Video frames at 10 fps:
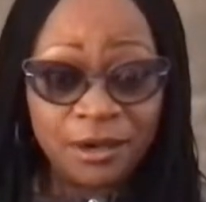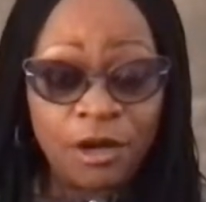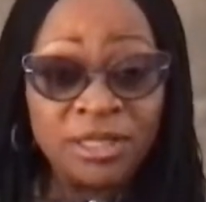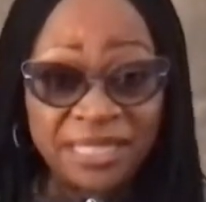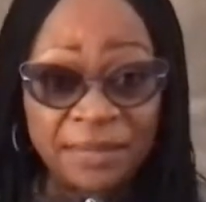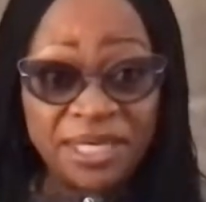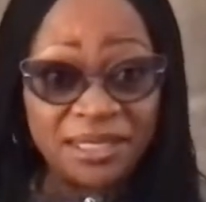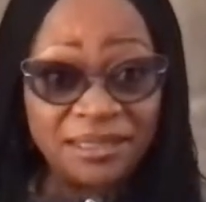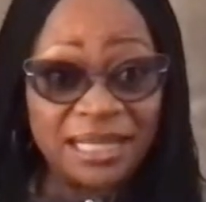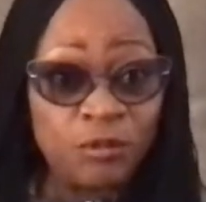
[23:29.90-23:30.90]
under
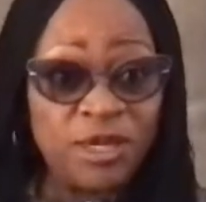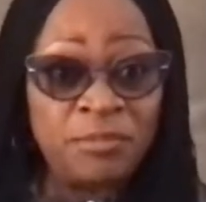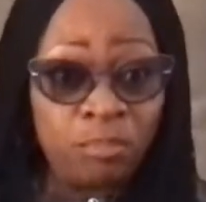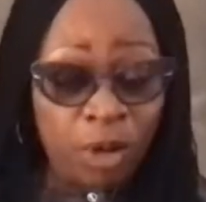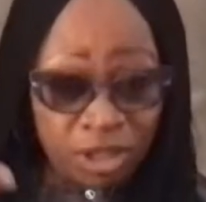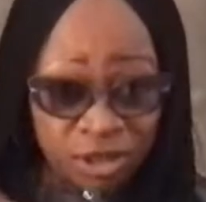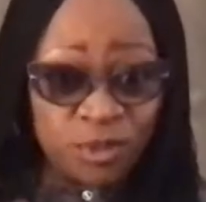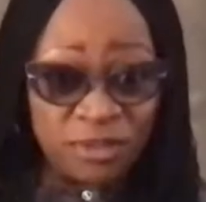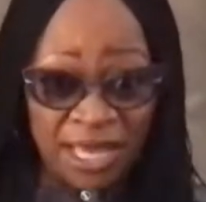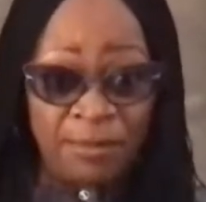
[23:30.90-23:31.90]
me, that we bought
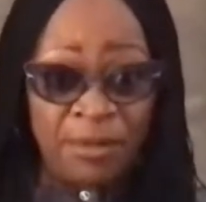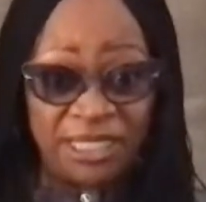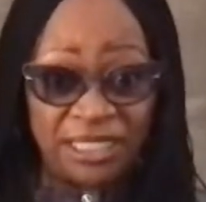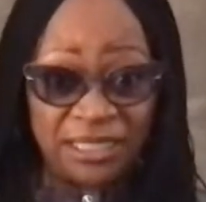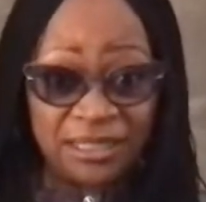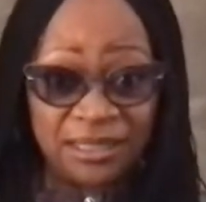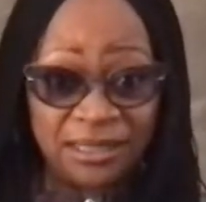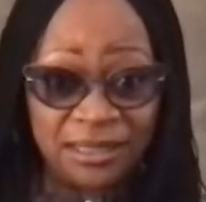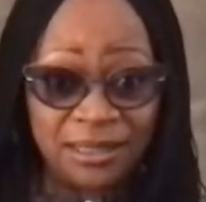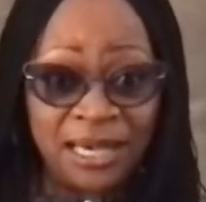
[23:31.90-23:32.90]
with my money,
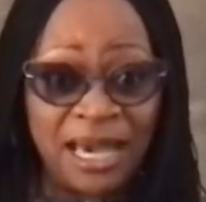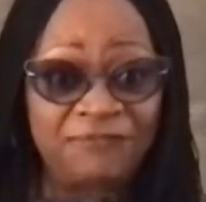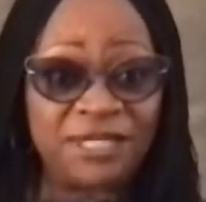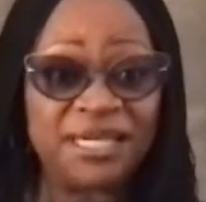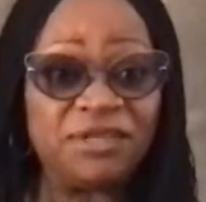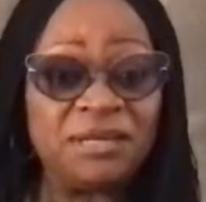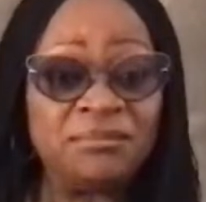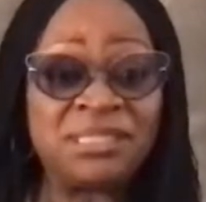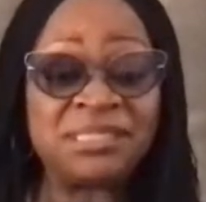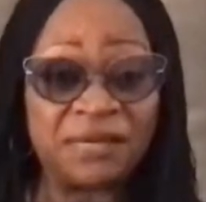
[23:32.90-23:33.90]
after giving him
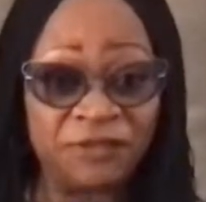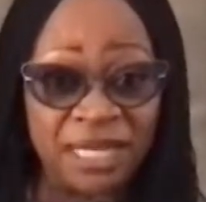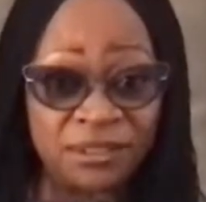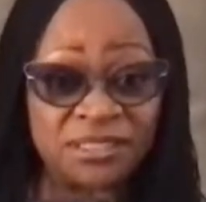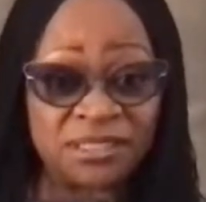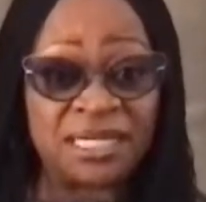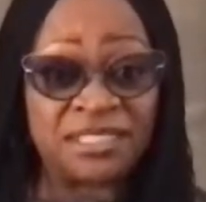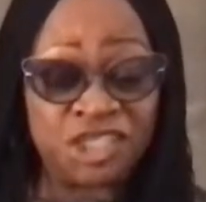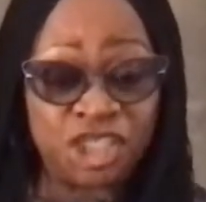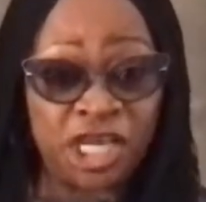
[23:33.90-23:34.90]
7 houses in
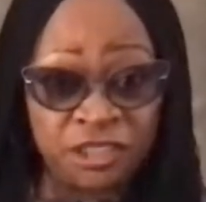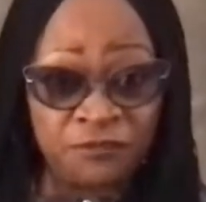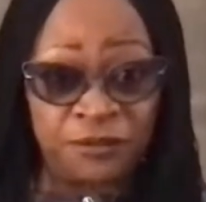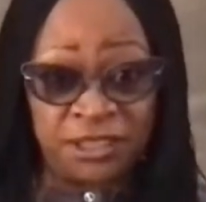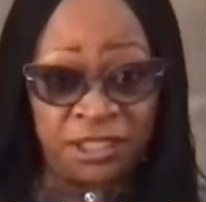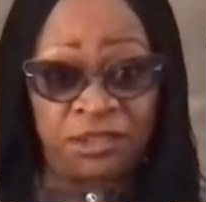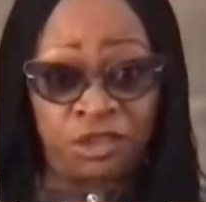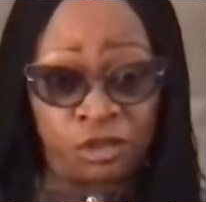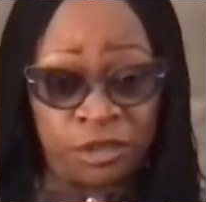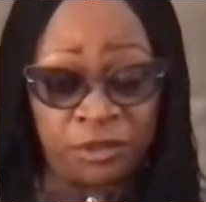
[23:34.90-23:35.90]
exchange for the
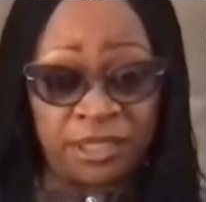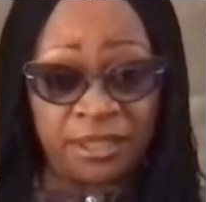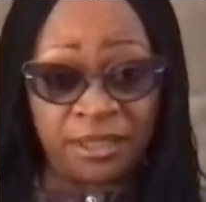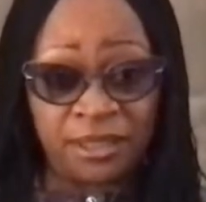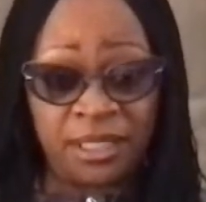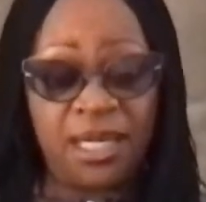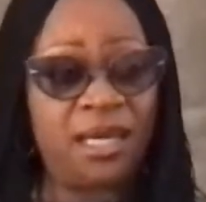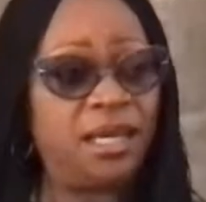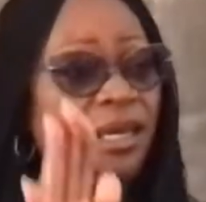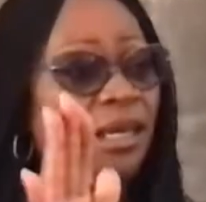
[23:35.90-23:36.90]
children.
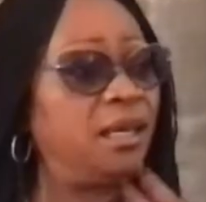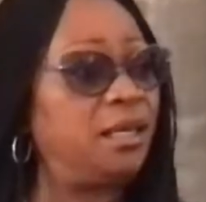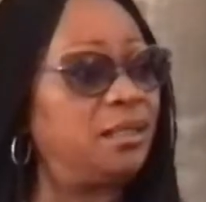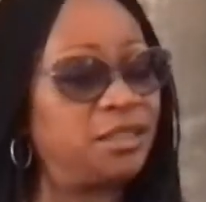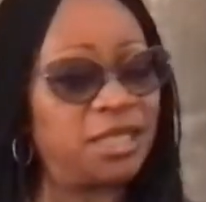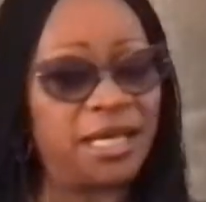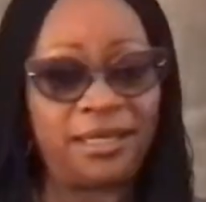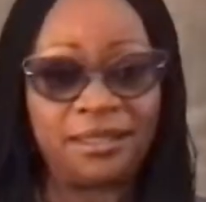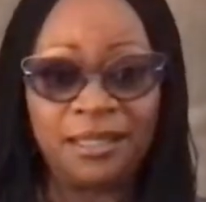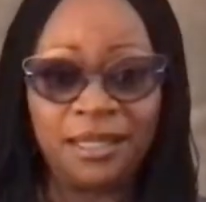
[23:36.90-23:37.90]
Hey,
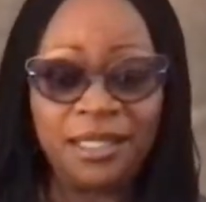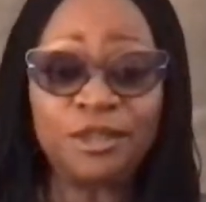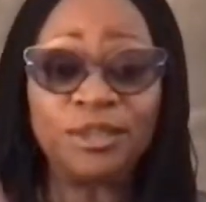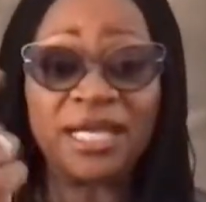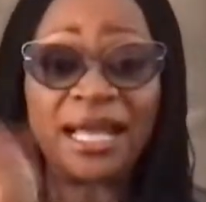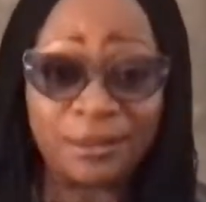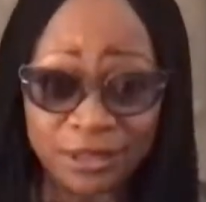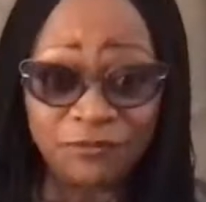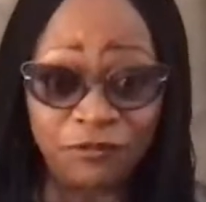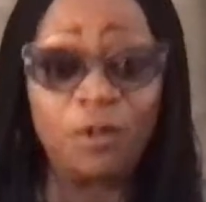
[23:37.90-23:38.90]
he sold the
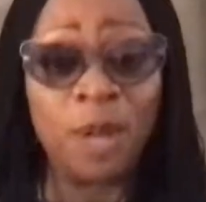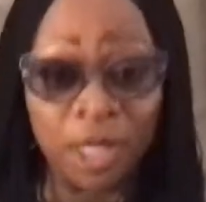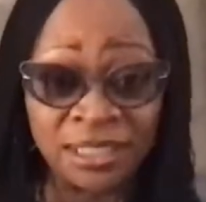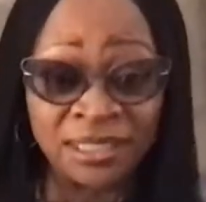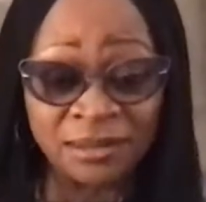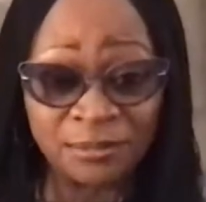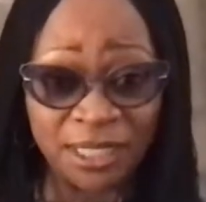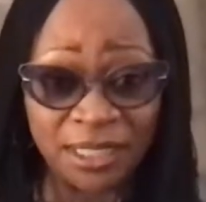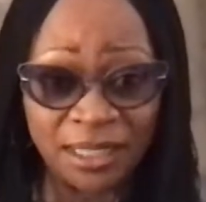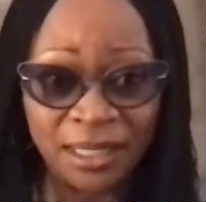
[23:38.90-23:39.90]
house from underneath
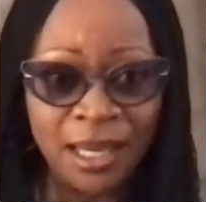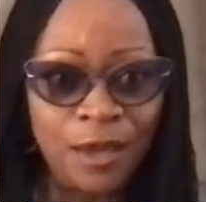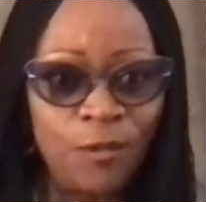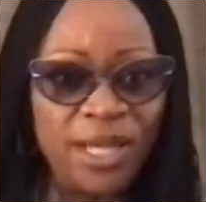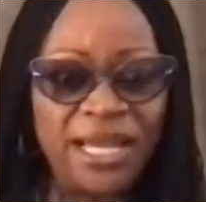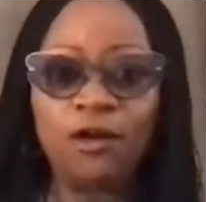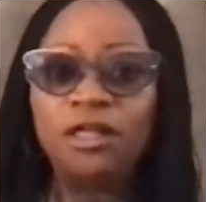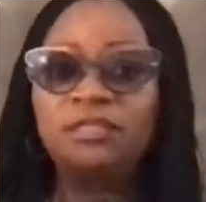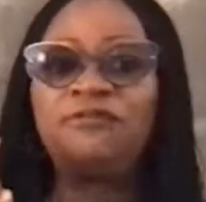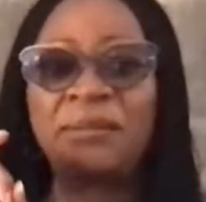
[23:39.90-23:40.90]
me. When I
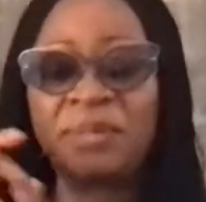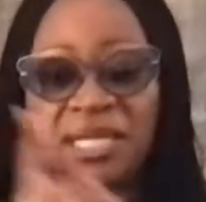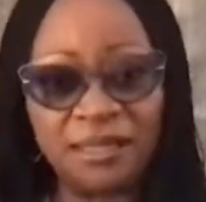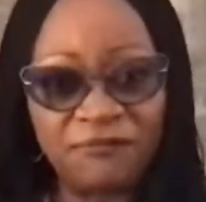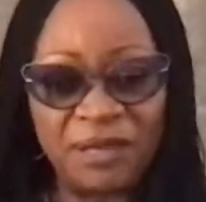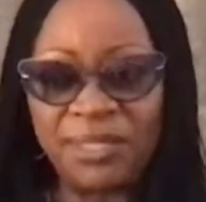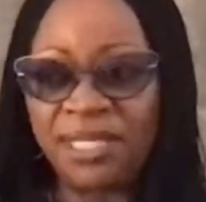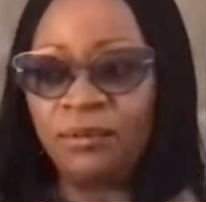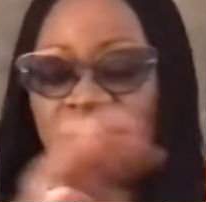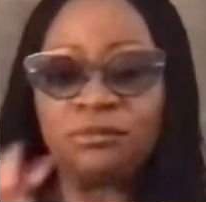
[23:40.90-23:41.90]
called family,
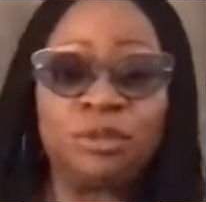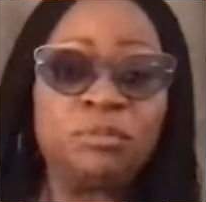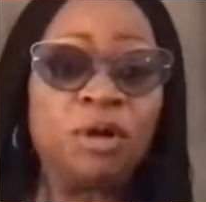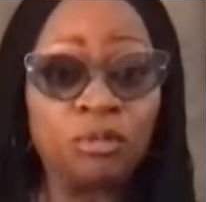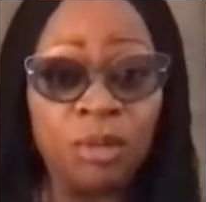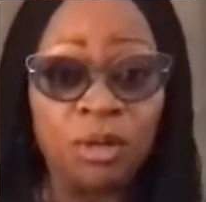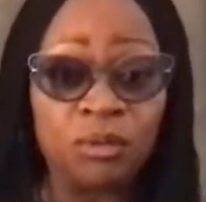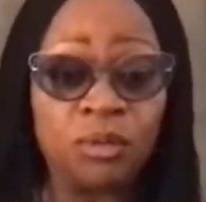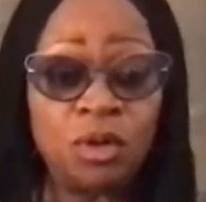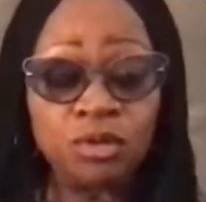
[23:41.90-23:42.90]
family was doing bonku
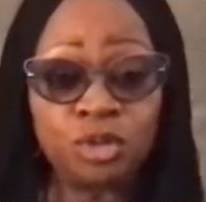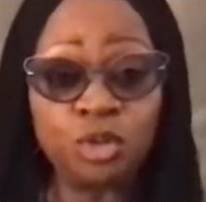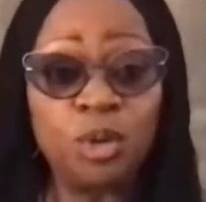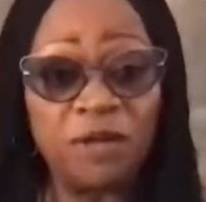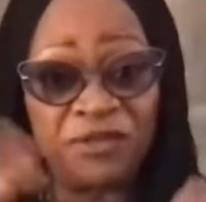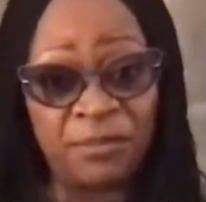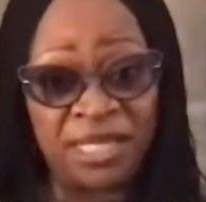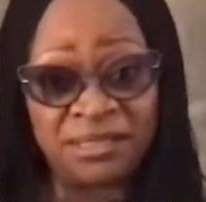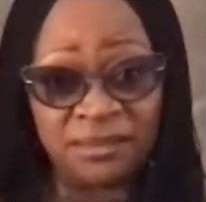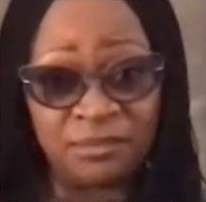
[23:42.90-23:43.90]
bonku. 2 of them
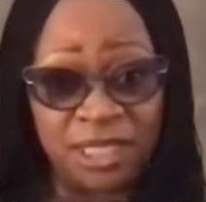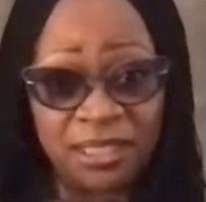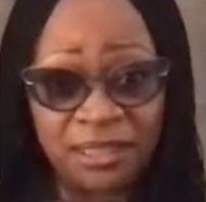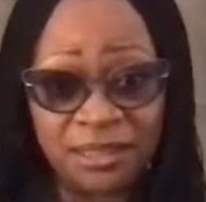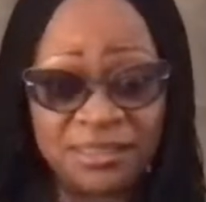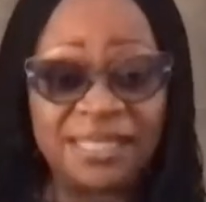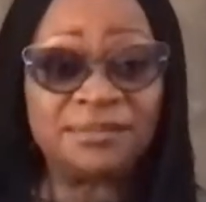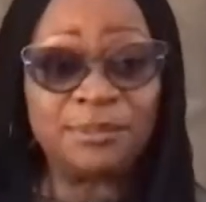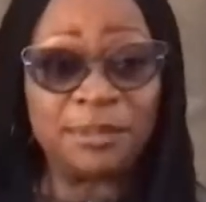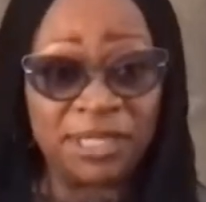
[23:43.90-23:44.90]
answered me,
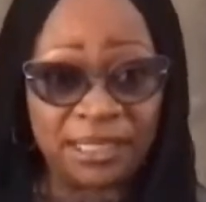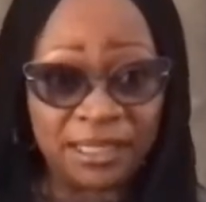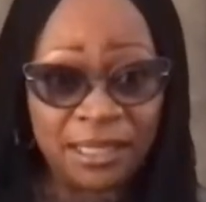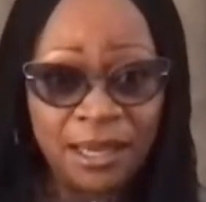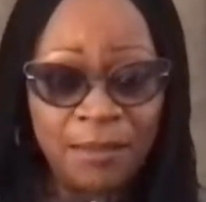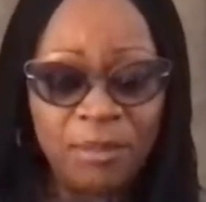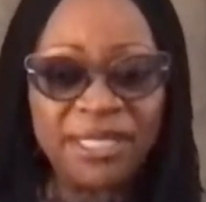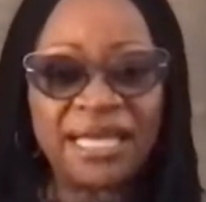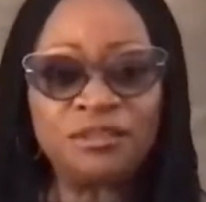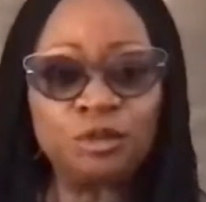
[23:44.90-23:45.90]
sent me money. But
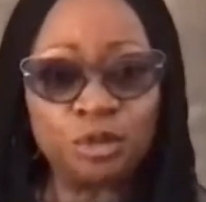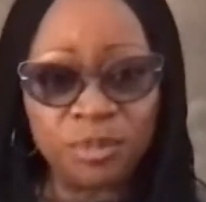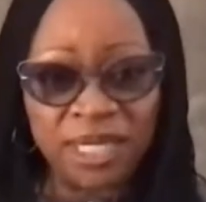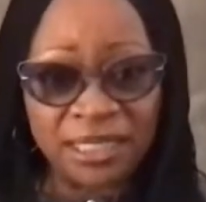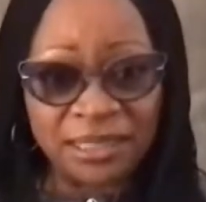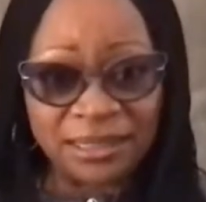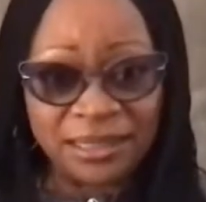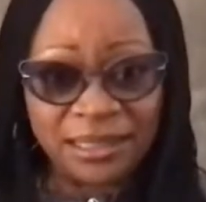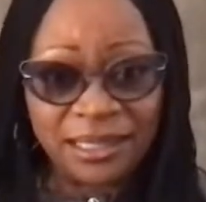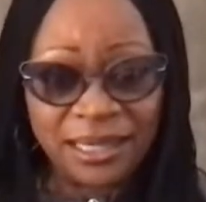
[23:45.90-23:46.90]
guess who took me in?
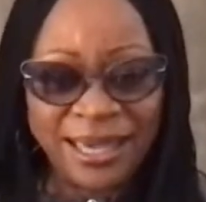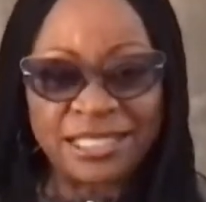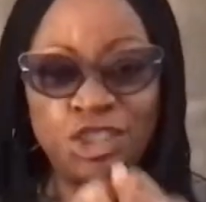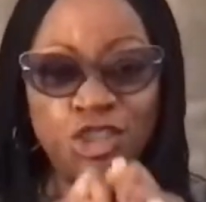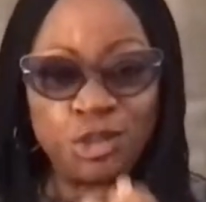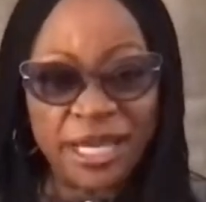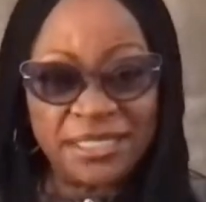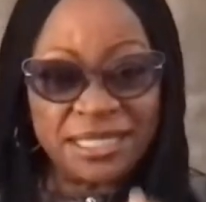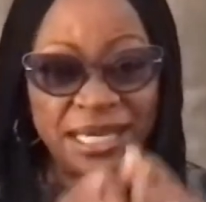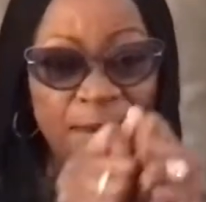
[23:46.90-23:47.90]
A
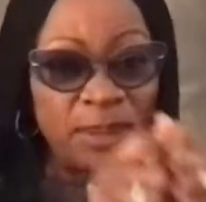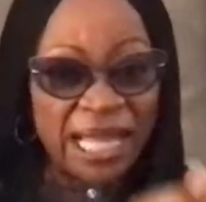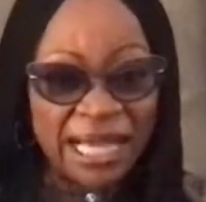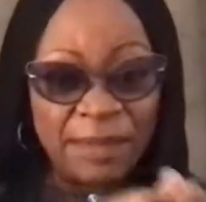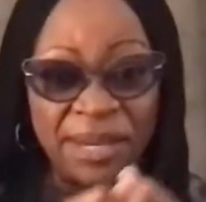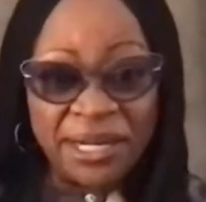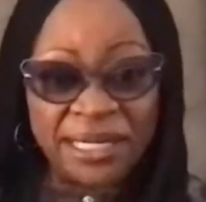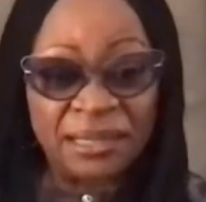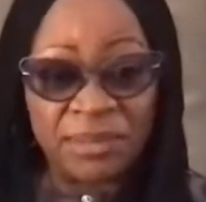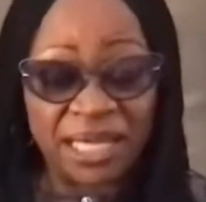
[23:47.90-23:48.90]
strange black
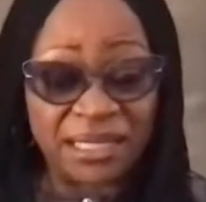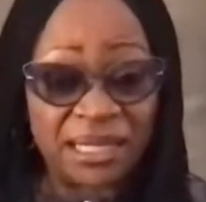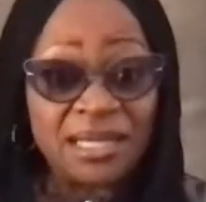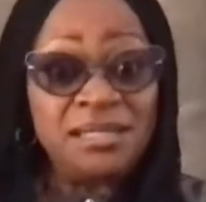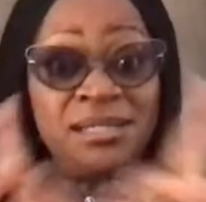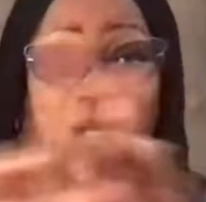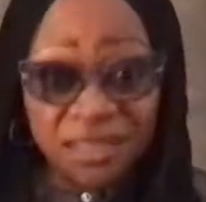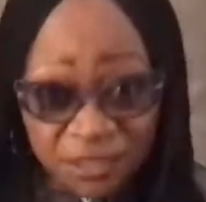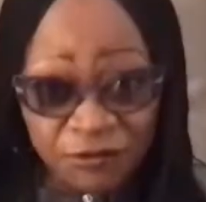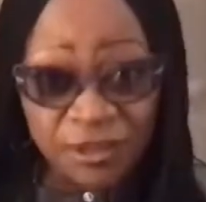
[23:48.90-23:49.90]
American man,
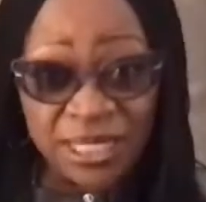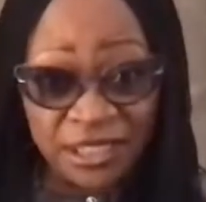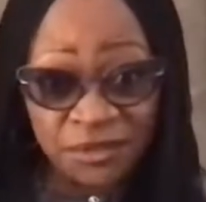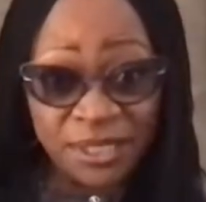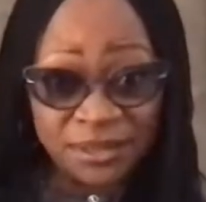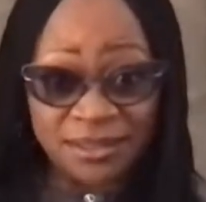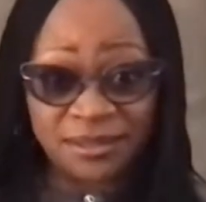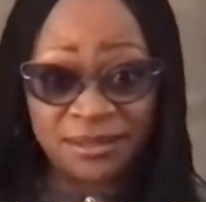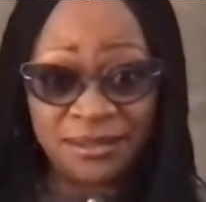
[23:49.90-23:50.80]
not even Nigerians.